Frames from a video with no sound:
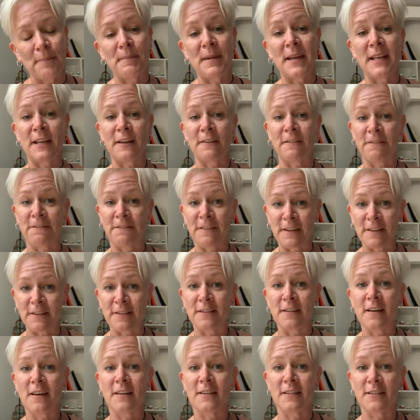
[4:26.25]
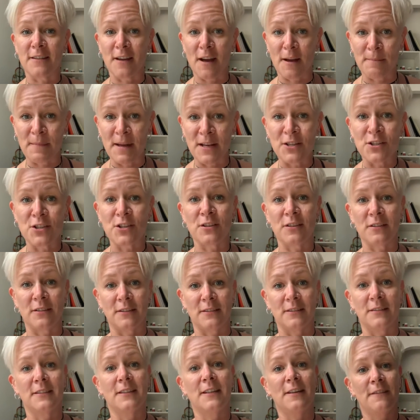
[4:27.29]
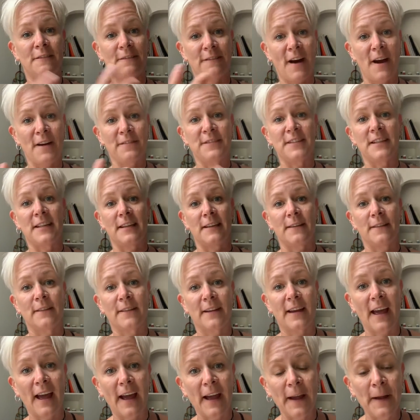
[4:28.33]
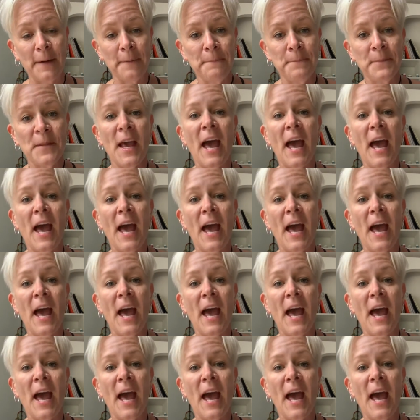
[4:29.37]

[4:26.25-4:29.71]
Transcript: meaning fifth dimensional 5D, okay?